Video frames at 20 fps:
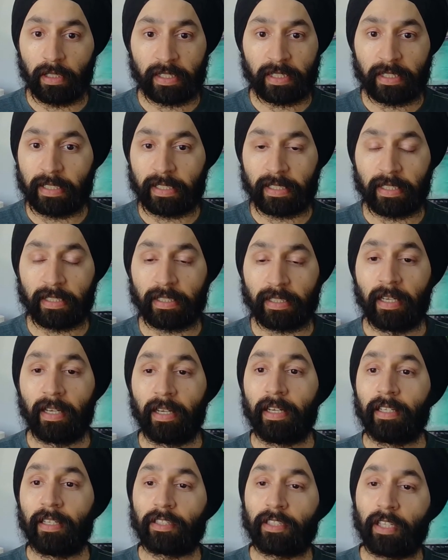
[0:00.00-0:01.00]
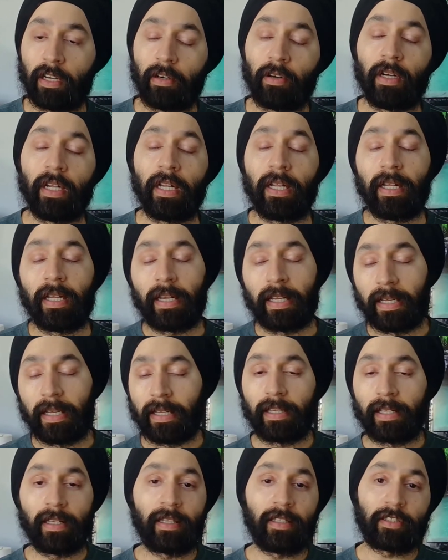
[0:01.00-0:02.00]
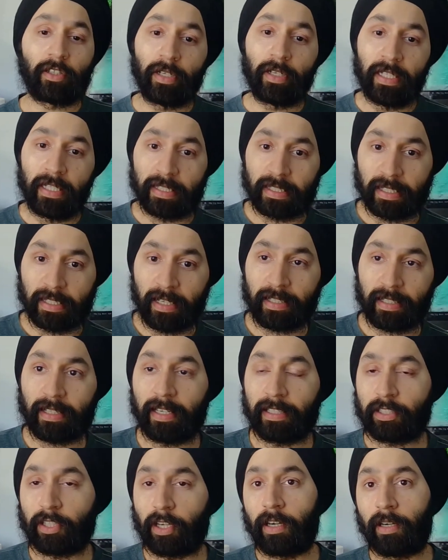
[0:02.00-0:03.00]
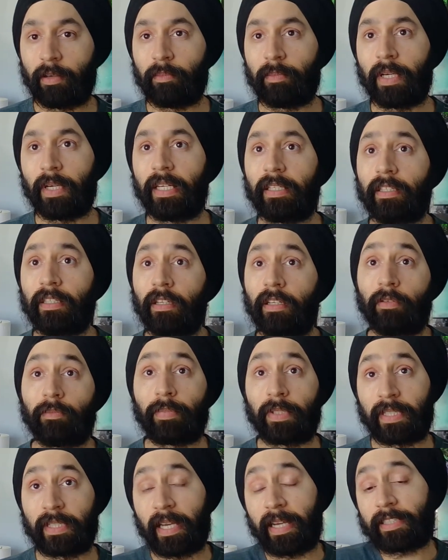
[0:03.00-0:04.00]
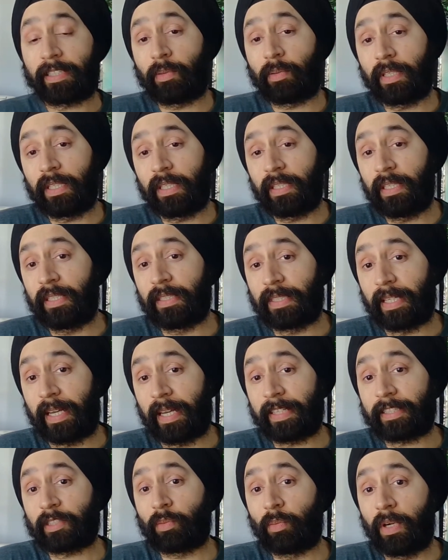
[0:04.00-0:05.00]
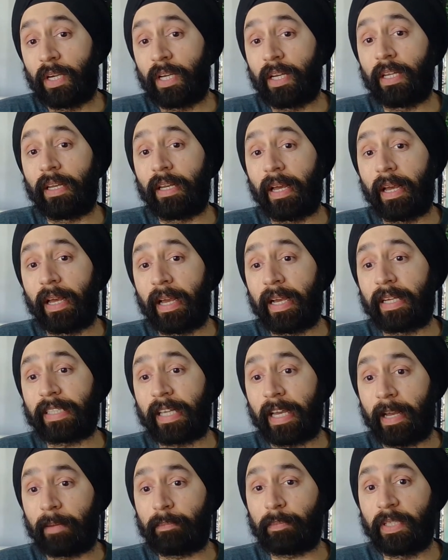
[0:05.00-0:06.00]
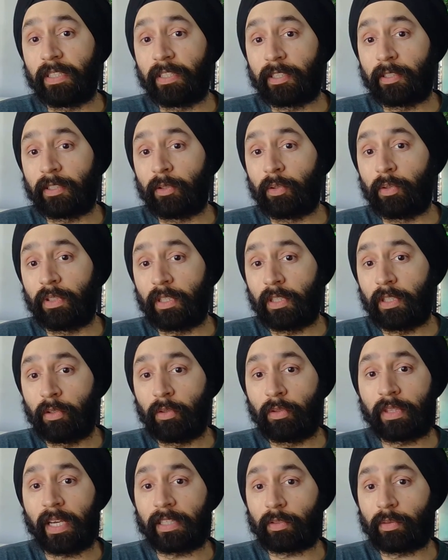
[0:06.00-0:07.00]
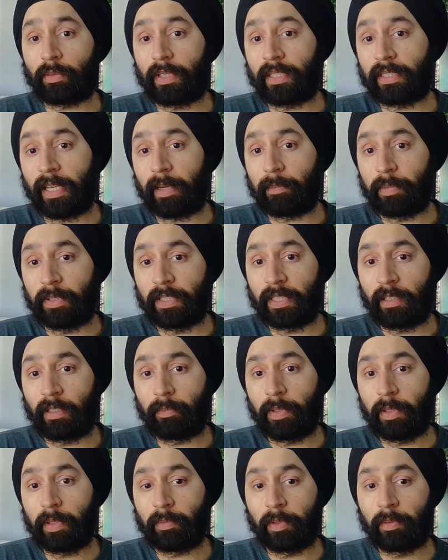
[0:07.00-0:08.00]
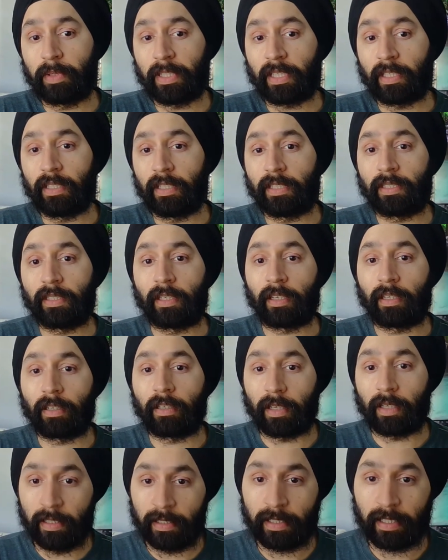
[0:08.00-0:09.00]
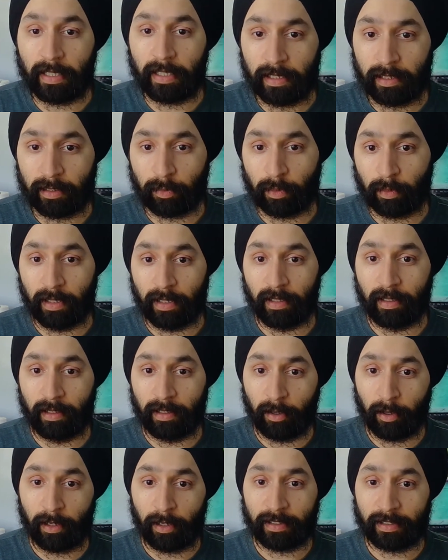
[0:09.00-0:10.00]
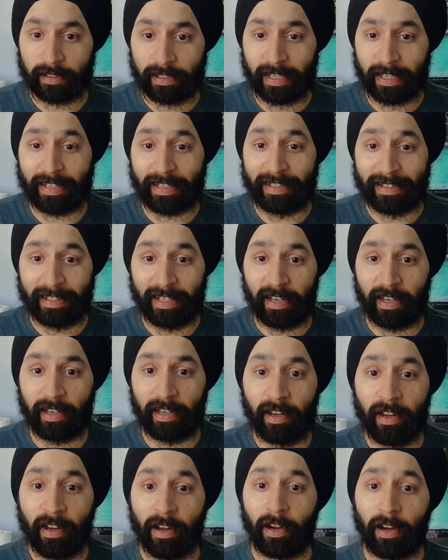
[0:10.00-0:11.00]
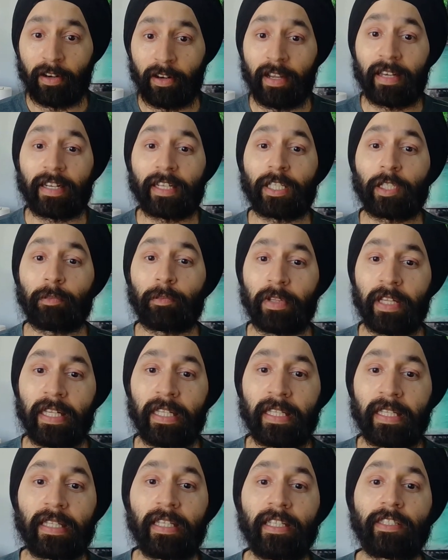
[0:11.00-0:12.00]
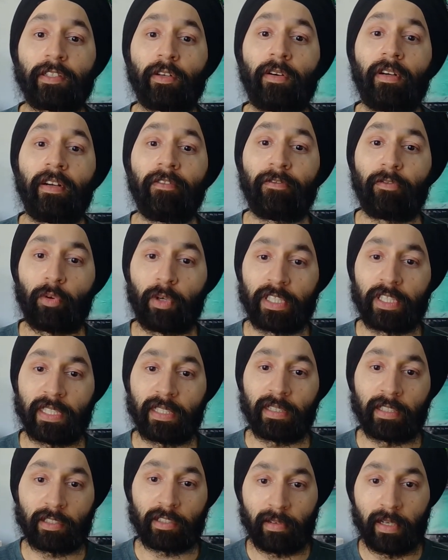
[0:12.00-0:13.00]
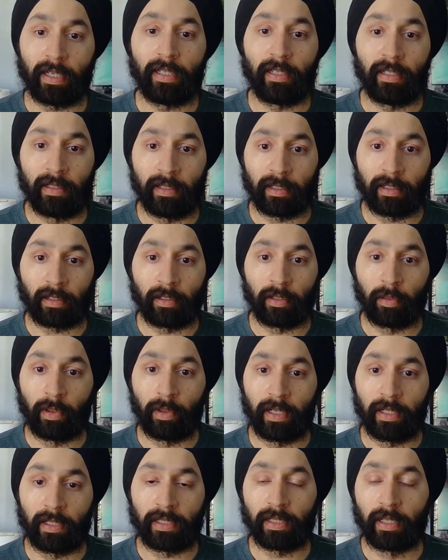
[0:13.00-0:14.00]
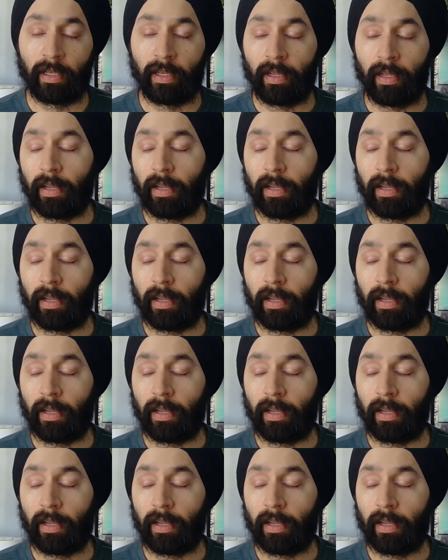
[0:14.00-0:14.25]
This is so he doesn't like that term, but that's what it is. That's what has happened to the youth. That's what has happened to other people because the granthis, when it all said and done, are not explaining this or enforcing this right in their gurdwaras.